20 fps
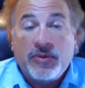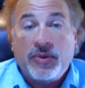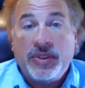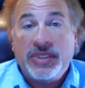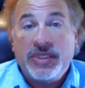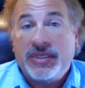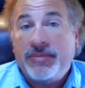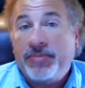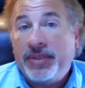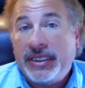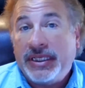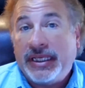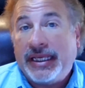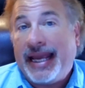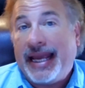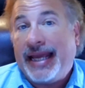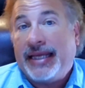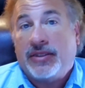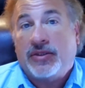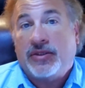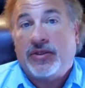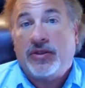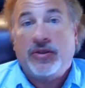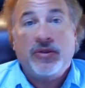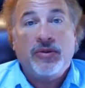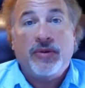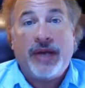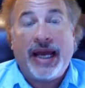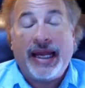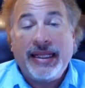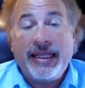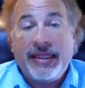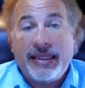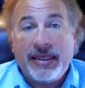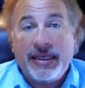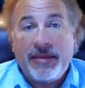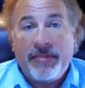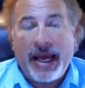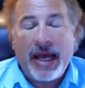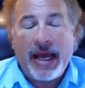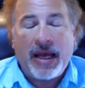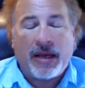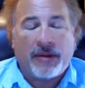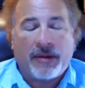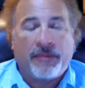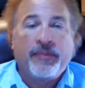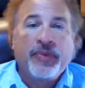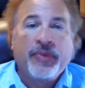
we simply can't do anything about.